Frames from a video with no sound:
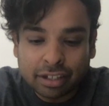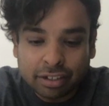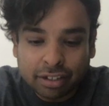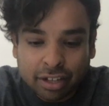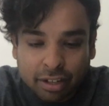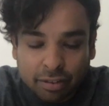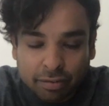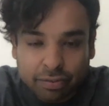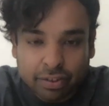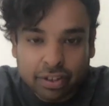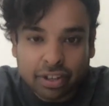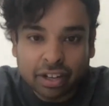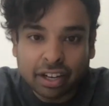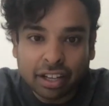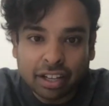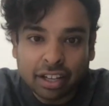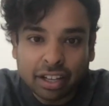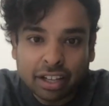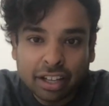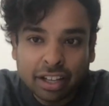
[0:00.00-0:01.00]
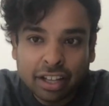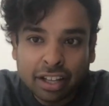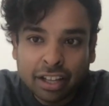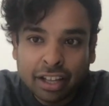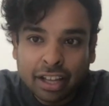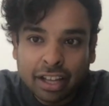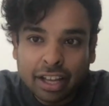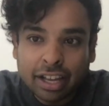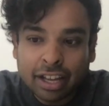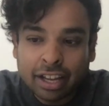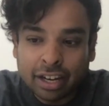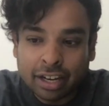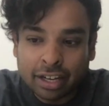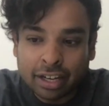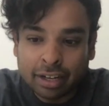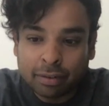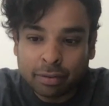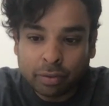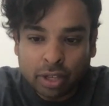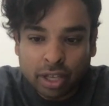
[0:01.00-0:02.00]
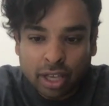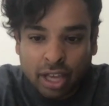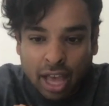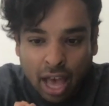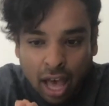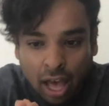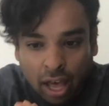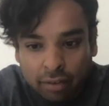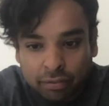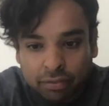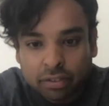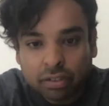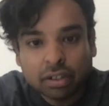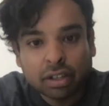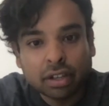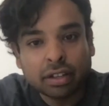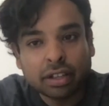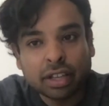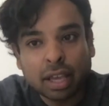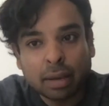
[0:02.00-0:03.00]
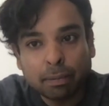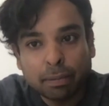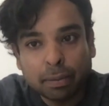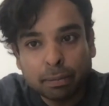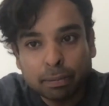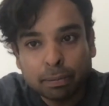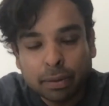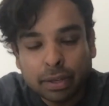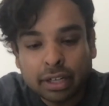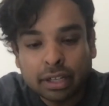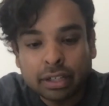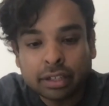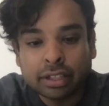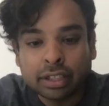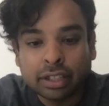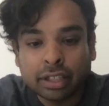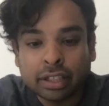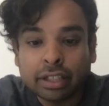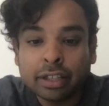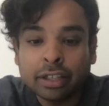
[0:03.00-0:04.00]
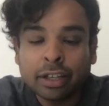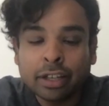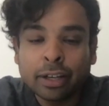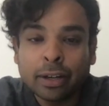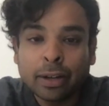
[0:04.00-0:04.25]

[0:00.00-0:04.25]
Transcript: differently. And we have the capability